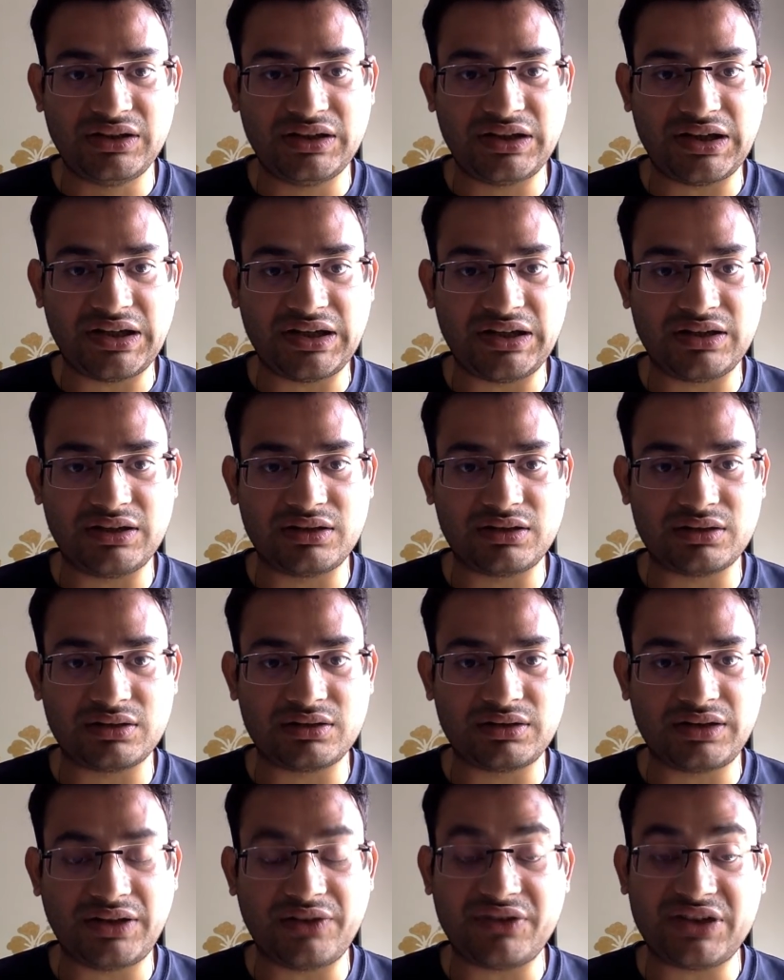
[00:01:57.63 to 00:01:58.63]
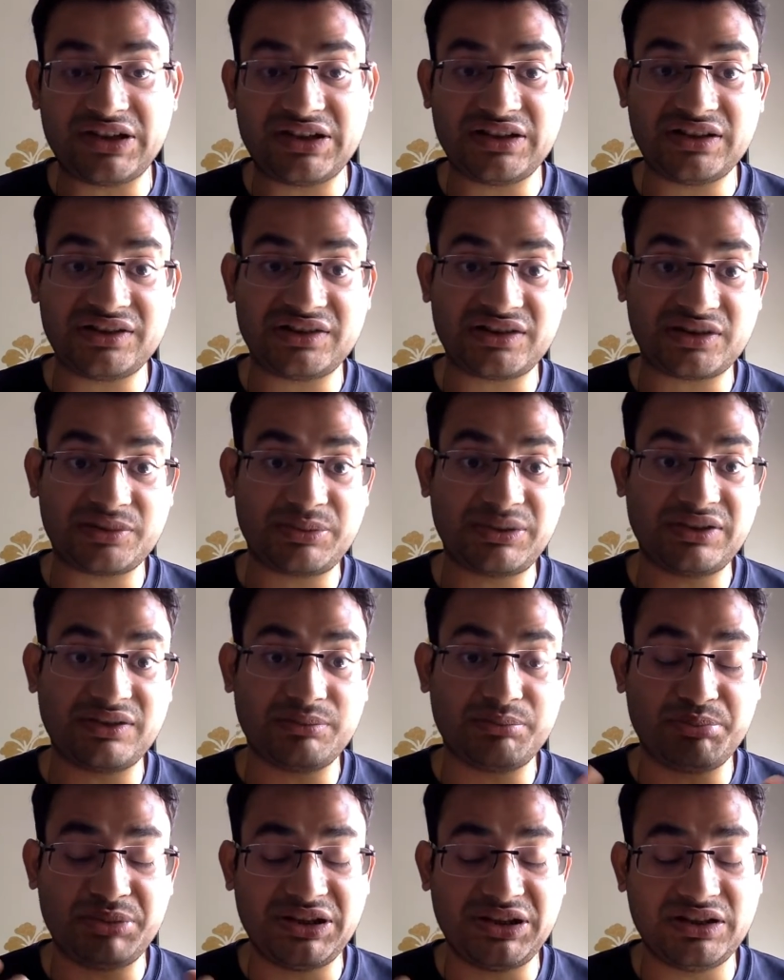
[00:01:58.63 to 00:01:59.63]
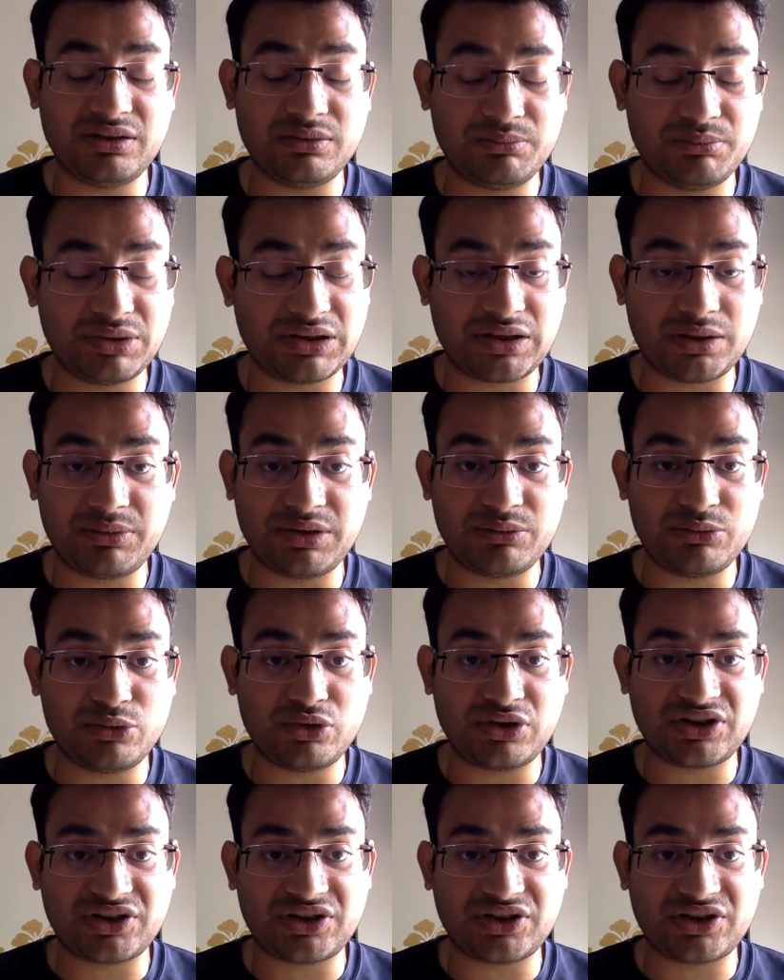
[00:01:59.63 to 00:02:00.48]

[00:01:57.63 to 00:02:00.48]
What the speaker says: and everything is becoming more